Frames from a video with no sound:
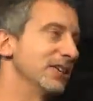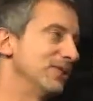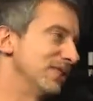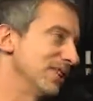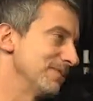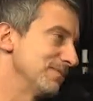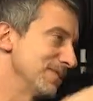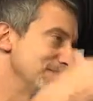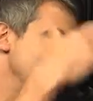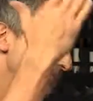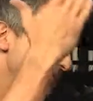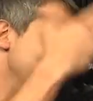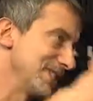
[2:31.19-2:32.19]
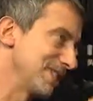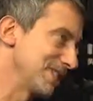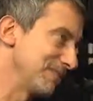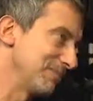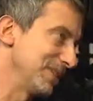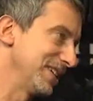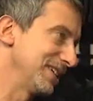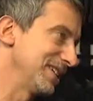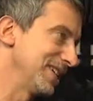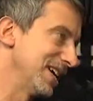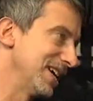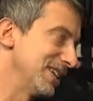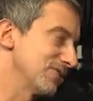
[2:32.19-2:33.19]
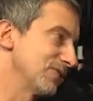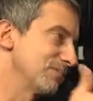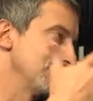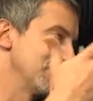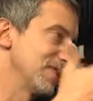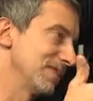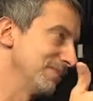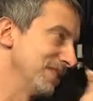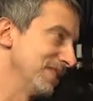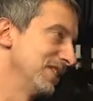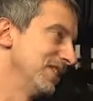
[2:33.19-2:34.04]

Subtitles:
who comes and replaces the plate glass or puts up